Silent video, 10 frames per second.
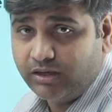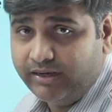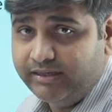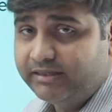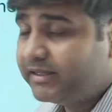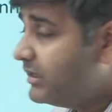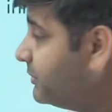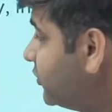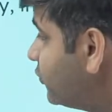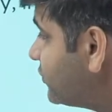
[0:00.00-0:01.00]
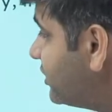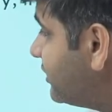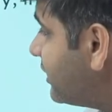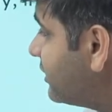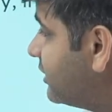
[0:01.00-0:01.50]
and it can be used in
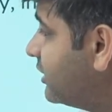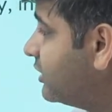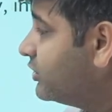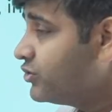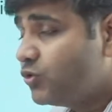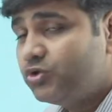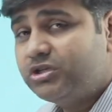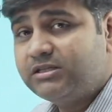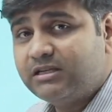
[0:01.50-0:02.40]
the social